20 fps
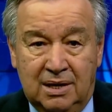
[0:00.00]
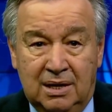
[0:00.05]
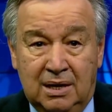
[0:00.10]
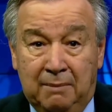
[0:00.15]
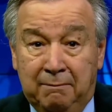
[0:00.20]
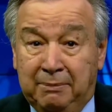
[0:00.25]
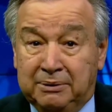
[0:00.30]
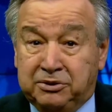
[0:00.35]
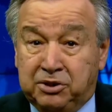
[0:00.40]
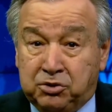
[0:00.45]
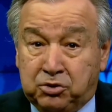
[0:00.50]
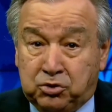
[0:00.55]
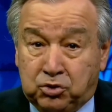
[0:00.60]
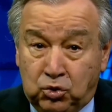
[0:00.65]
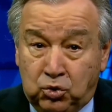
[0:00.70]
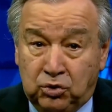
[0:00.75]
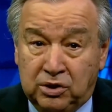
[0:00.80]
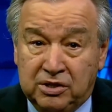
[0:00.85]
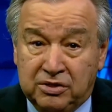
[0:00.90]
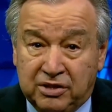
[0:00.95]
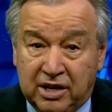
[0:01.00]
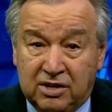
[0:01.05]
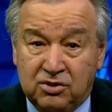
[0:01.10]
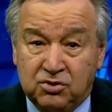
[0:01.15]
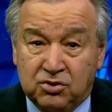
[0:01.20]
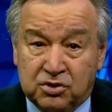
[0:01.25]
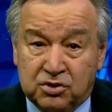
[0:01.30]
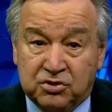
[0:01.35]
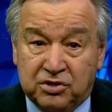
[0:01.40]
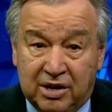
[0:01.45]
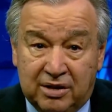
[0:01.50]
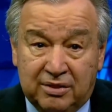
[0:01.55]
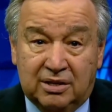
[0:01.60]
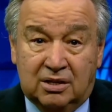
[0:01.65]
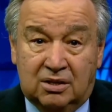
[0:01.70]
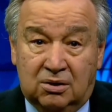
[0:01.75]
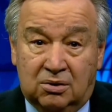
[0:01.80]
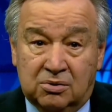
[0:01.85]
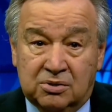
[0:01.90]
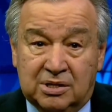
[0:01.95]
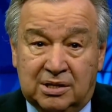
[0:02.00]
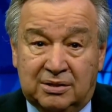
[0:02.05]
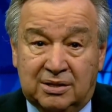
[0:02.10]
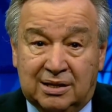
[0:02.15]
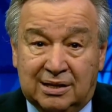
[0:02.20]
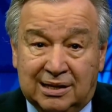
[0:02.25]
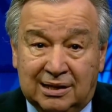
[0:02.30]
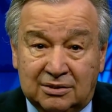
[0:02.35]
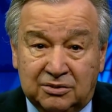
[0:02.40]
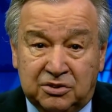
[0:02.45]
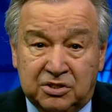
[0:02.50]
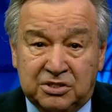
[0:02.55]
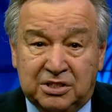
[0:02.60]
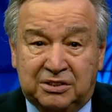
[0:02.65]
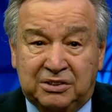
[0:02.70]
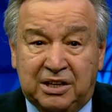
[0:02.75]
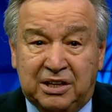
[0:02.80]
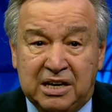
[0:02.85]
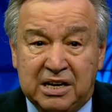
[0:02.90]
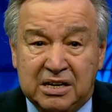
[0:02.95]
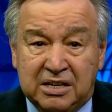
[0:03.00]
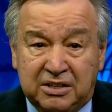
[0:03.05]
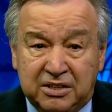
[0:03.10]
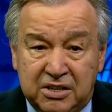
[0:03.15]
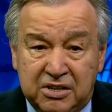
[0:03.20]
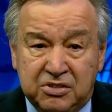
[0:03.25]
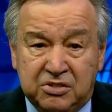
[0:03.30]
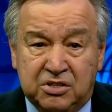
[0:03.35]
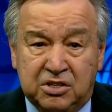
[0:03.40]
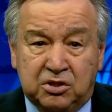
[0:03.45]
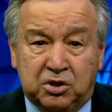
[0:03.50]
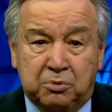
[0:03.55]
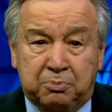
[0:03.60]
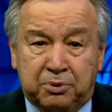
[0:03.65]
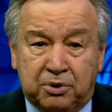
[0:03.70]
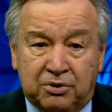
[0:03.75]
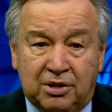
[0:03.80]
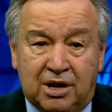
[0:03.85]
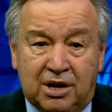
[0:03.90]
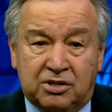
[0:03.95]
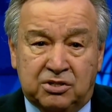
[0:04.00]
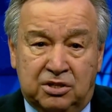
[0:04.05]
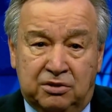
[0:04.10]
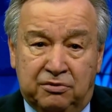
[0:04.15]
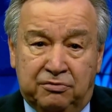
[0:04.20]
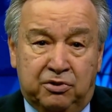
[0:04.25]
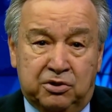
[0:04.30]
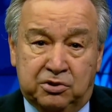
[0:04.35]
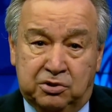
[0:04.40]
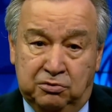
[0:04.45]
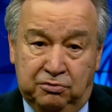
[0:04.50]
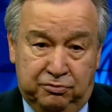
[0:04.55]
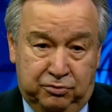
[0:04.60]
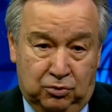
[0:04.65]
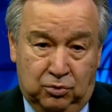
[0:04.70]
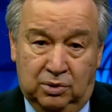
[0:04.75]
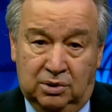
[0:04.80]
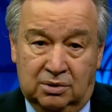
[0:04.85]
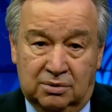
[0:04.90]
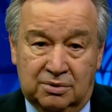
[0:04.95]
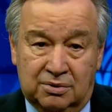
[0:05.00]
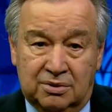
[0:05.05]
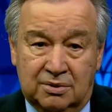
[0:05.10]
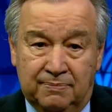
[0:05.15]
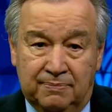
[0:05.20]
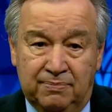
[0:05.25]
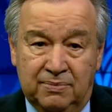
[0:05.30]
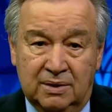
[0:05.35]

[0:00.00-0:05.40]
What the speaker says: But the truly dangerous radicals are the countries that are increasing the production of fossil fuels.